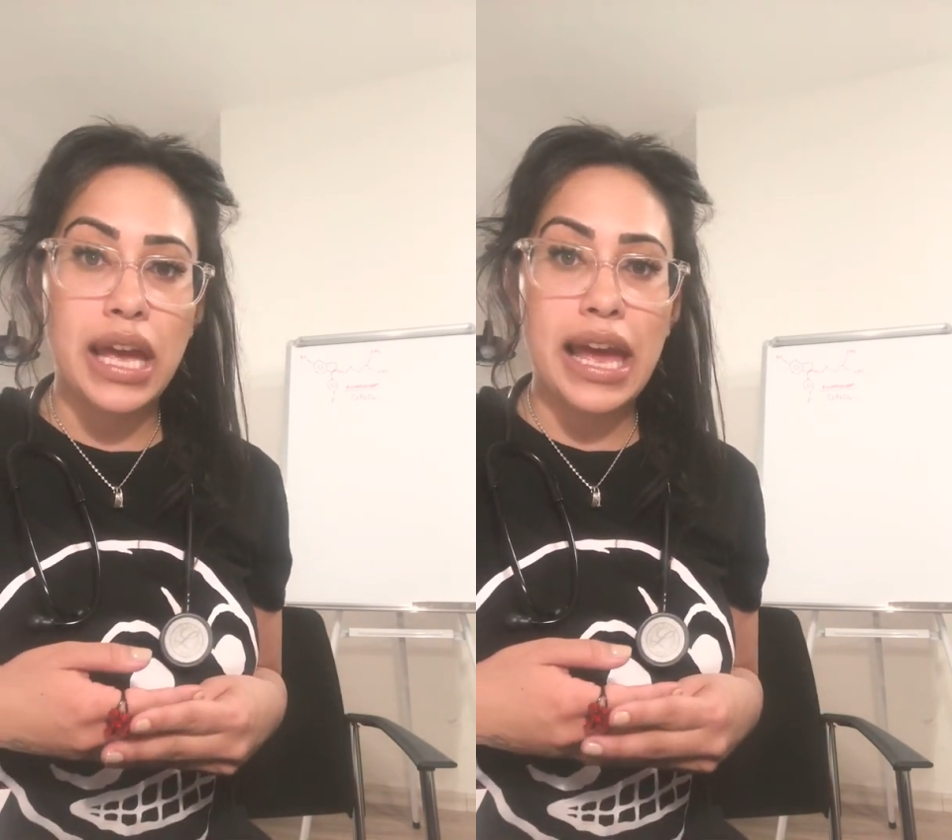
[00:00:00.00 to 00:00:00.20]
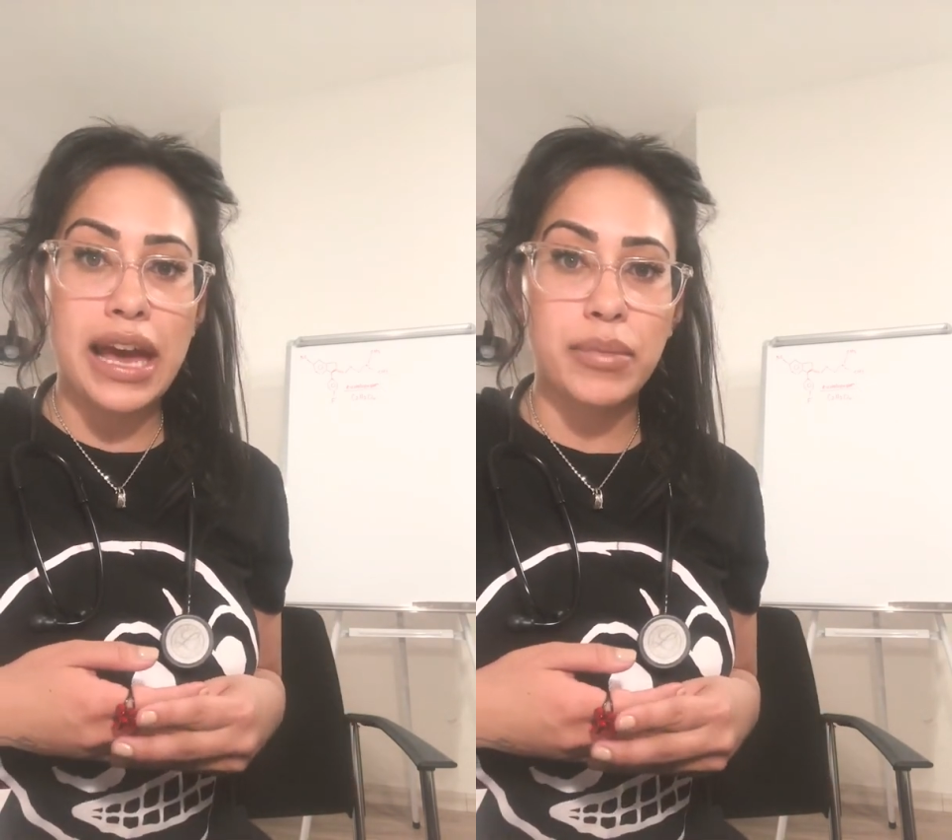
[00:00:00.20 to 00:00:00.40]

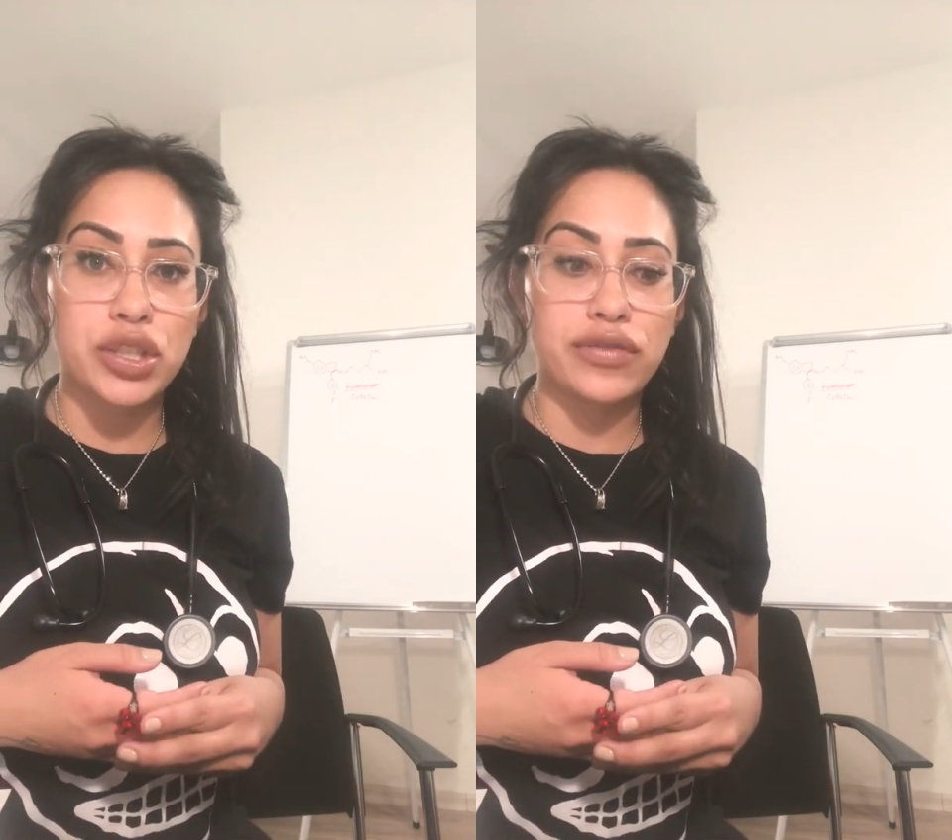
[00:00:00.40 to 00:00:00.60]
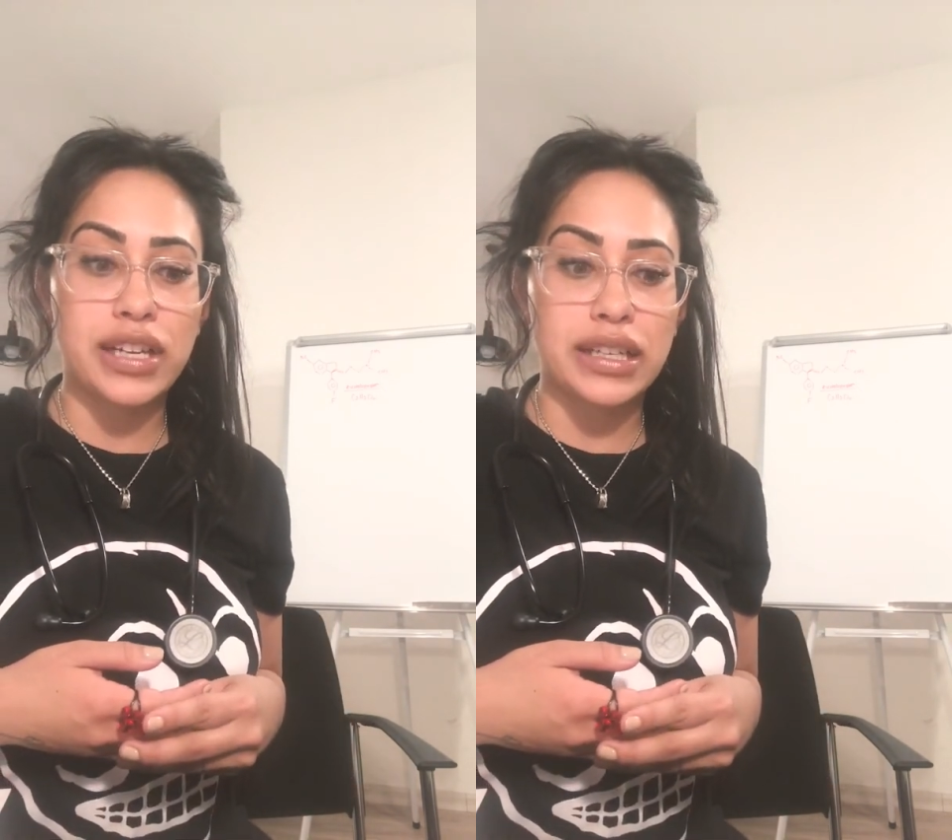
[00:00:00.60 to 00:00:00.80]
how
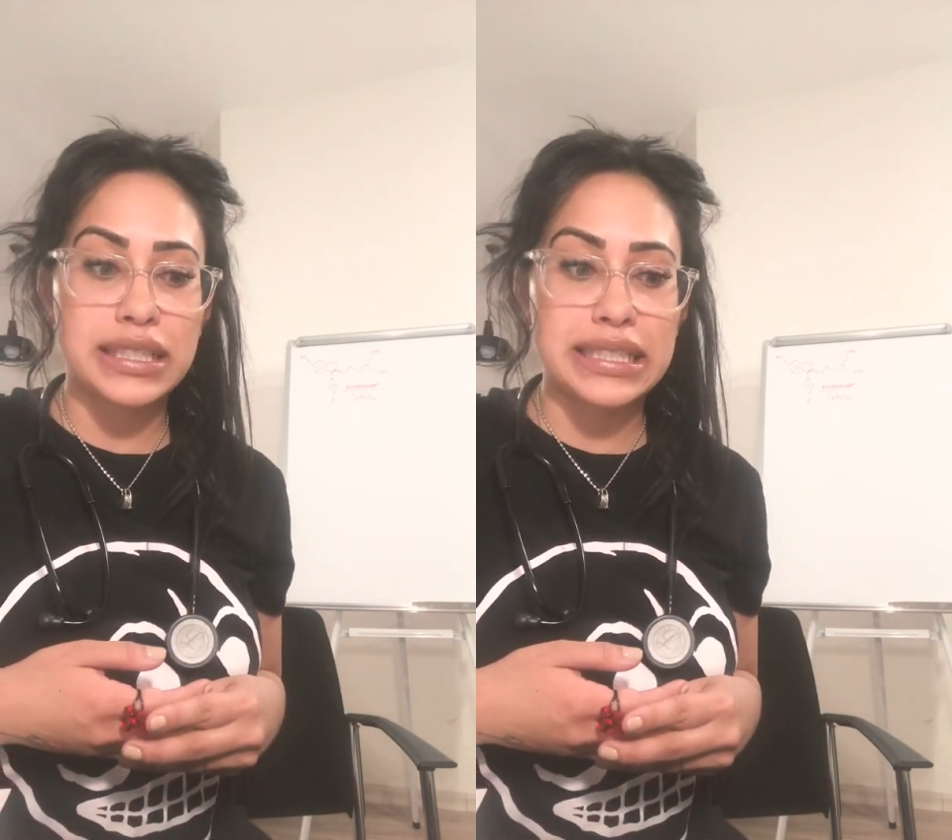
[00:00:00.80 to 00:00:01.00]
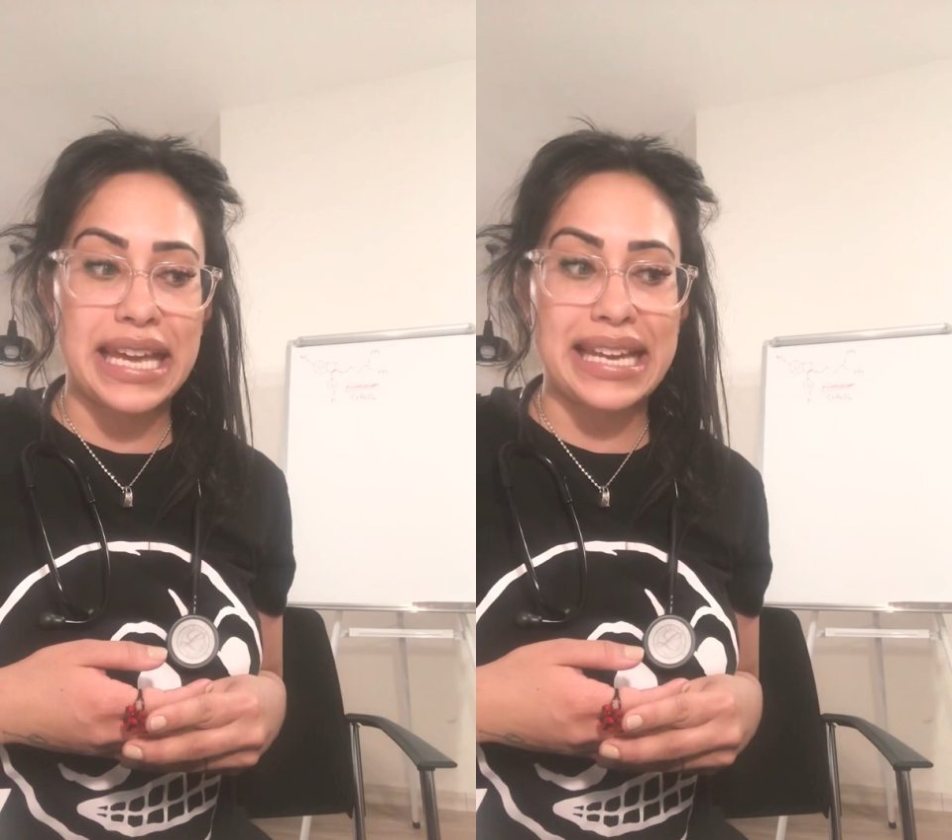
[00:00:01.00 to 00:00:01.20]
much of an
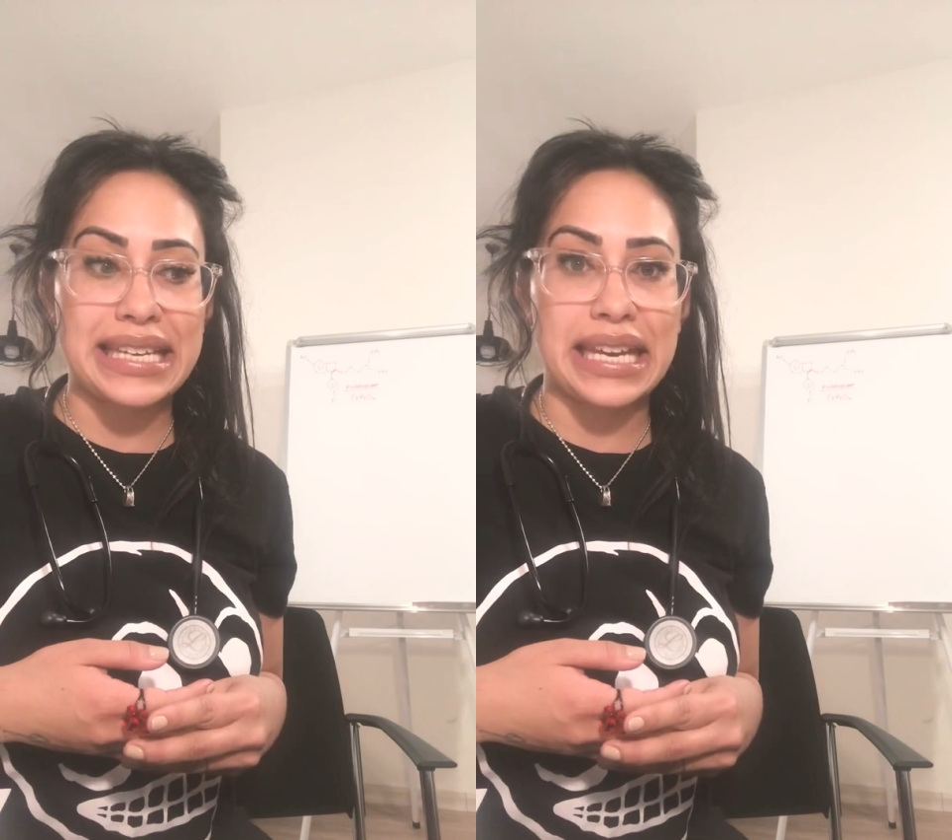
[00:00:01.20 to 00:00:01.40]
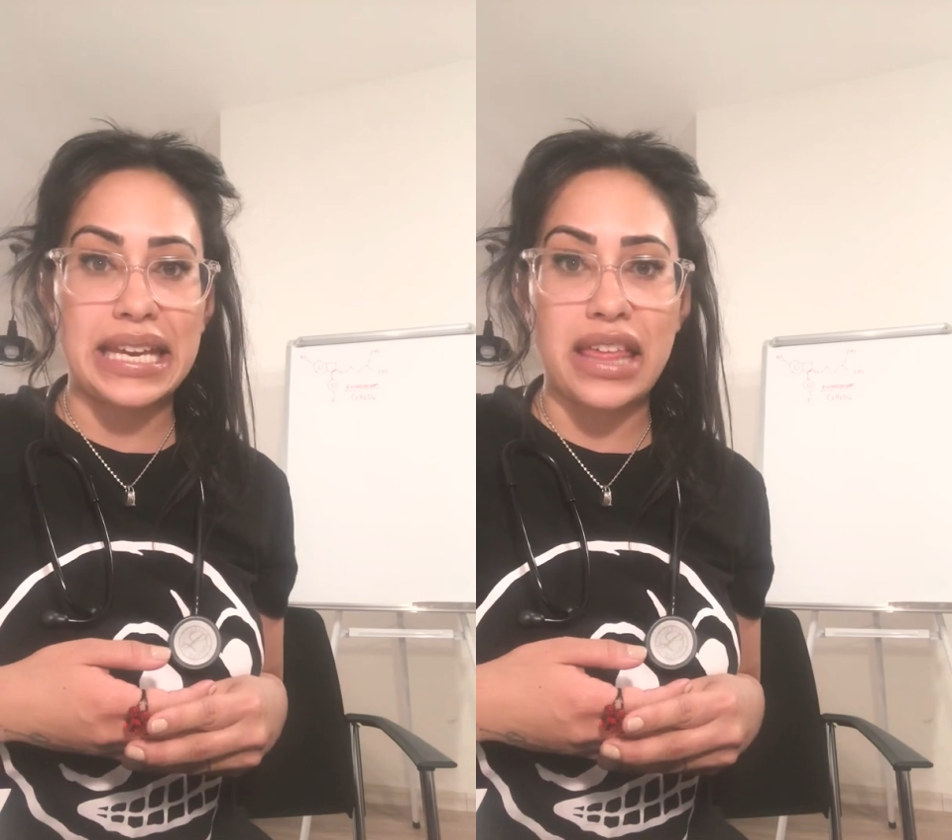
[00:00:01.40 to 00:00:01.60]

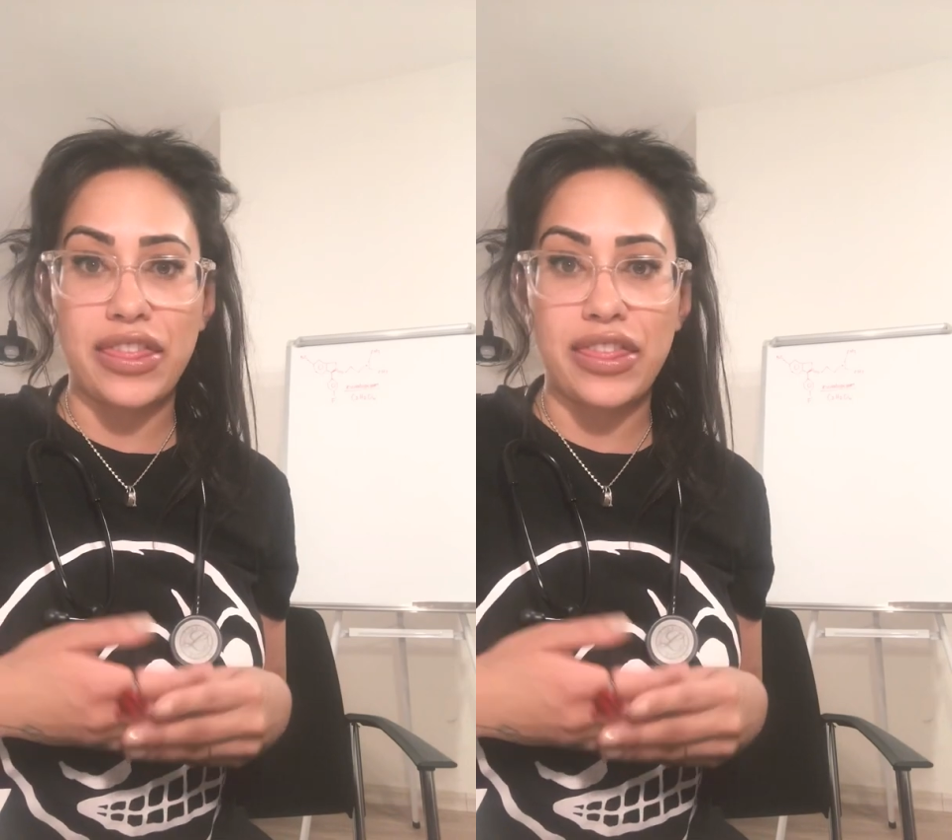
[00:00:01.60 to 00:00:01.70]
understanding